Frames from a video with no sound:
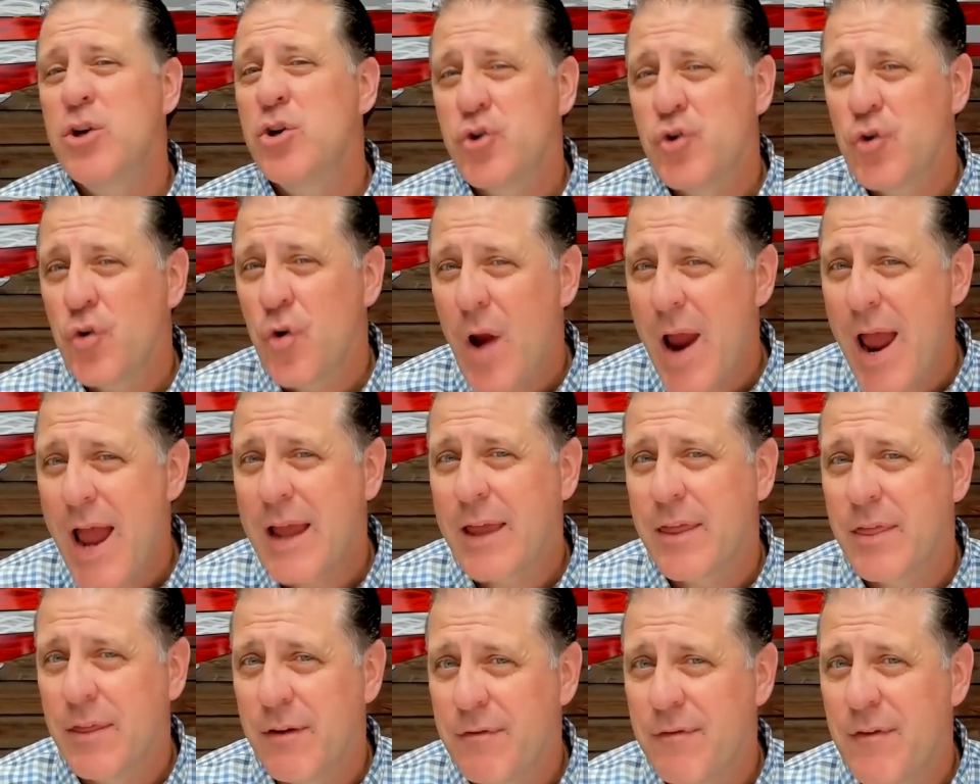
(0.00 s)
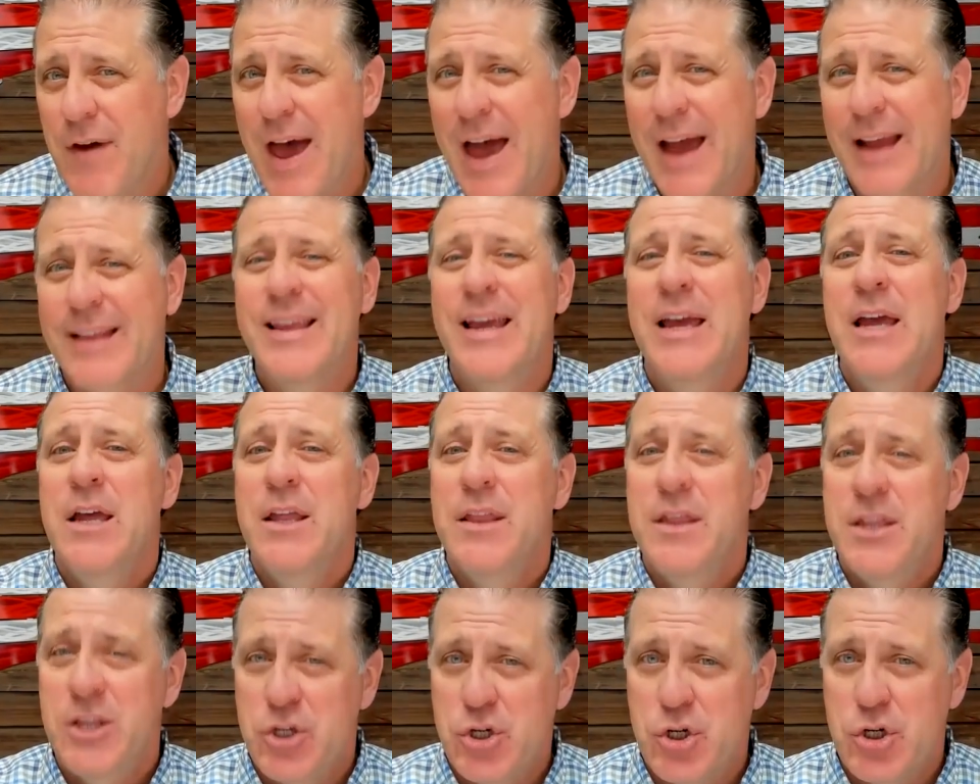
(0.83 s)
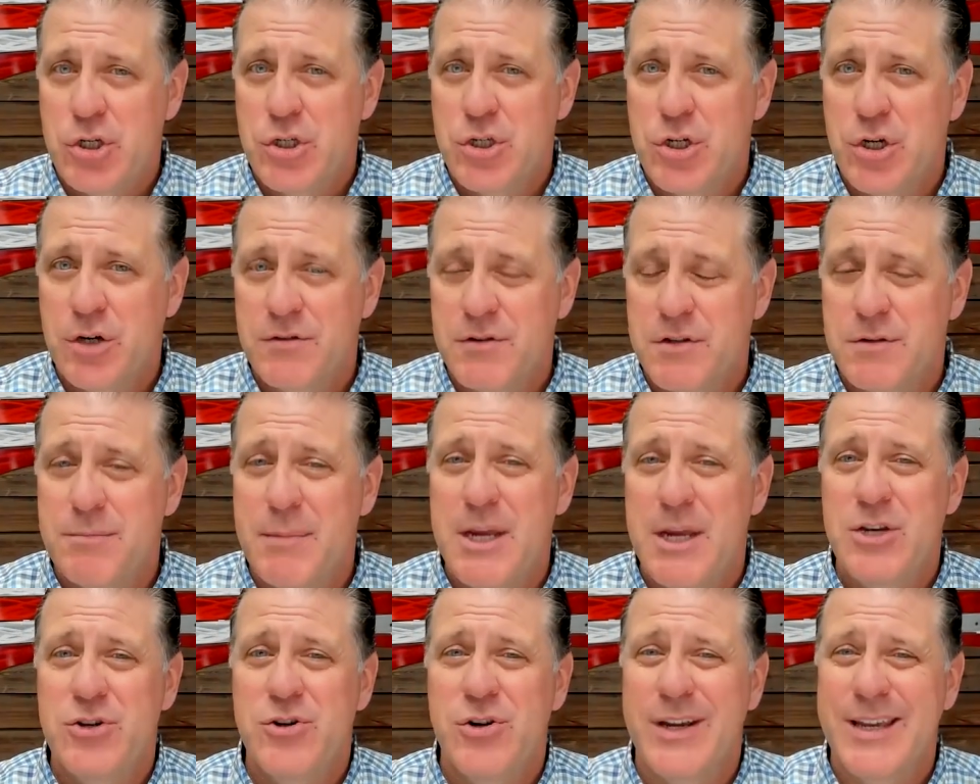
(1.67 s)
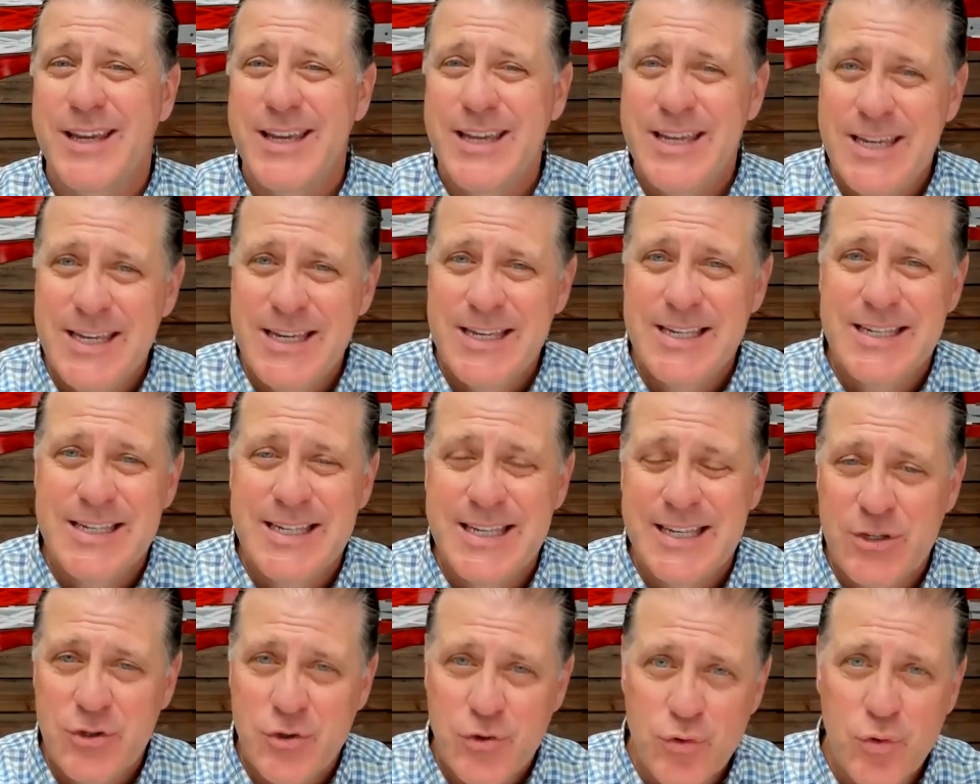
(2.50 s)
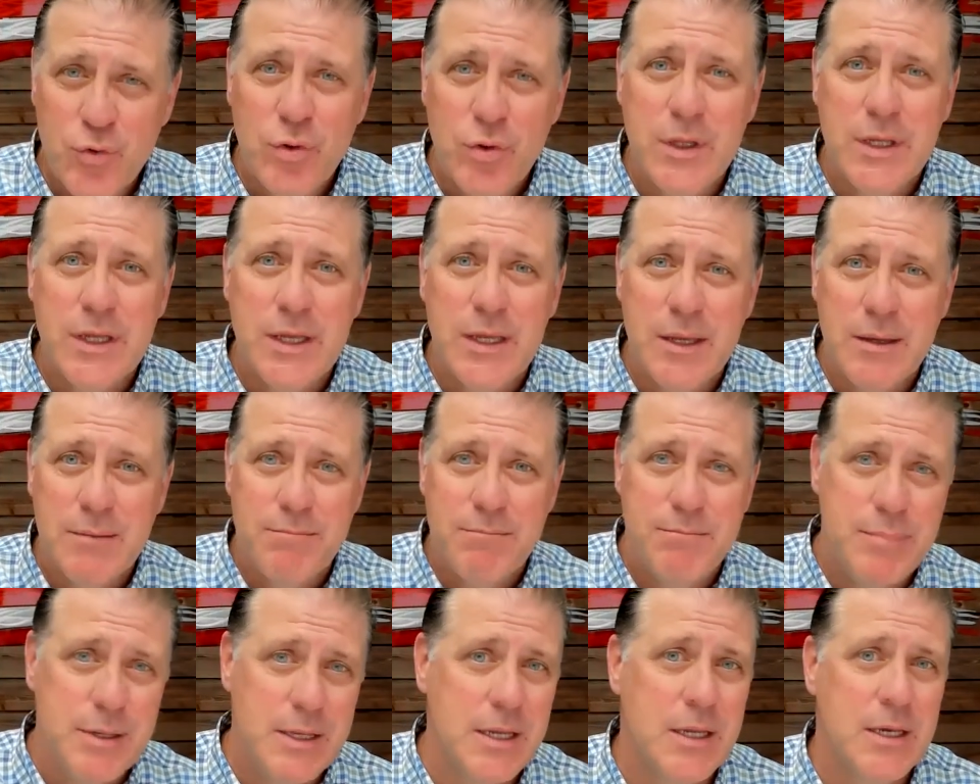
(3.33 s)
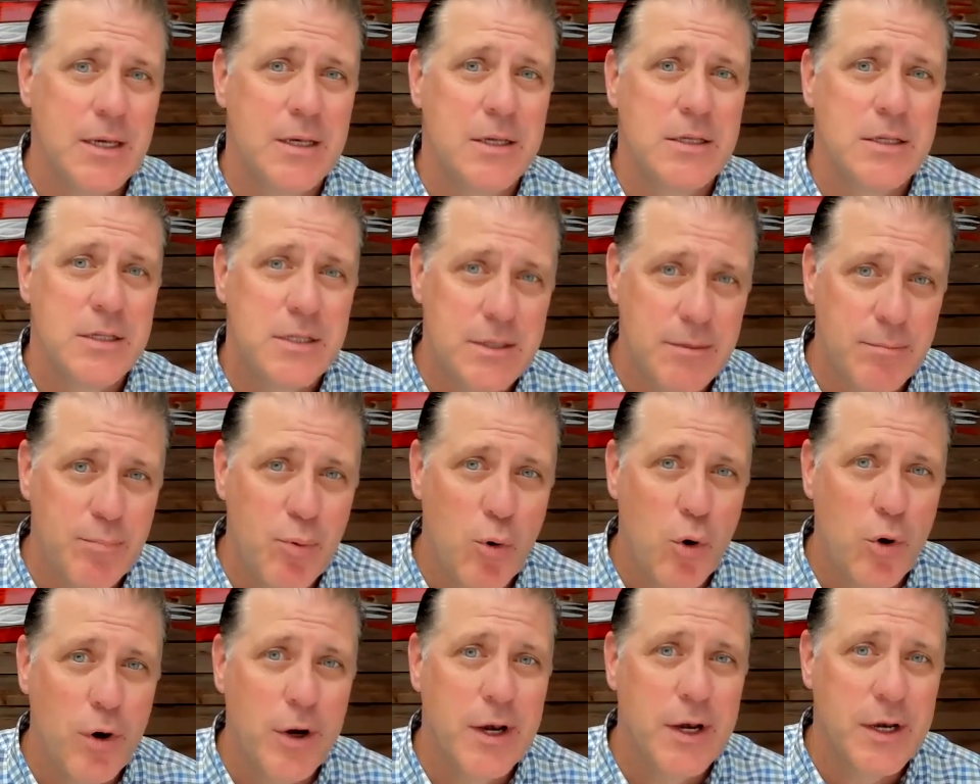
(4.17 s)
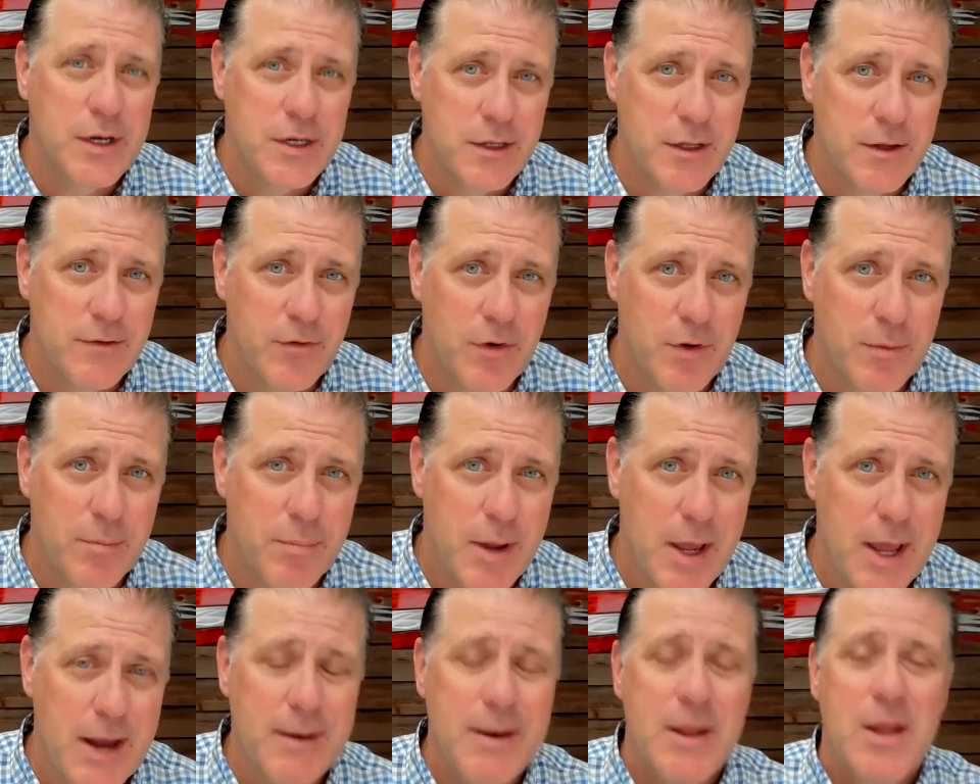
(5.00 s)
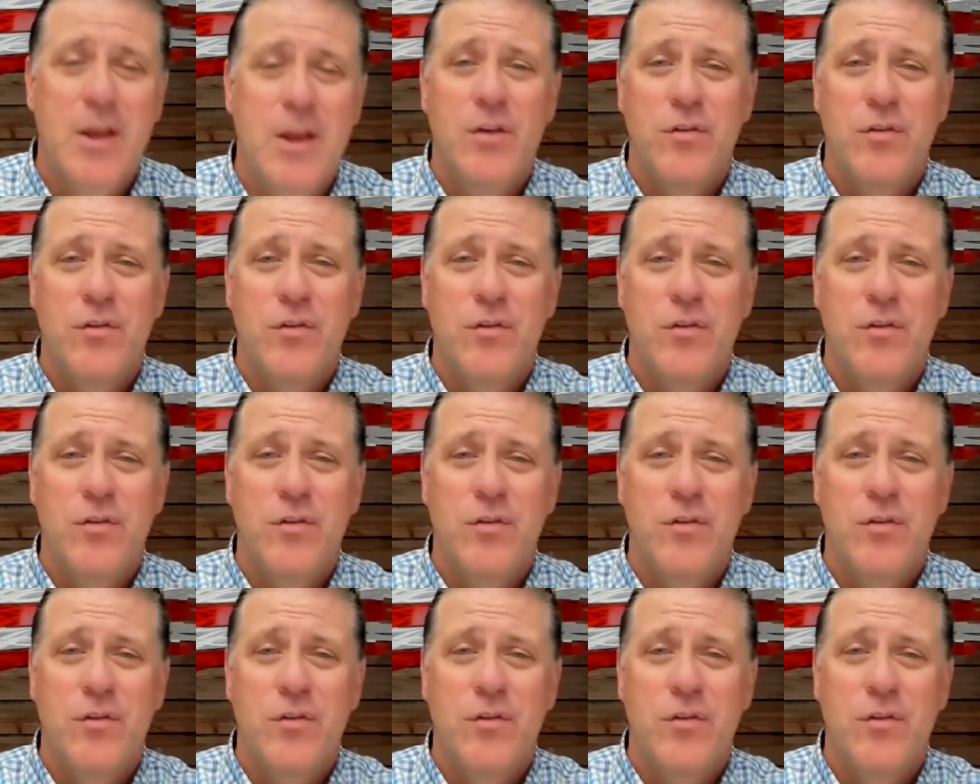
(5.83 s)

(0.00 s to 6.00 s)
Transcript: you track the fact that your service matrix is truly being supported and delivered upon?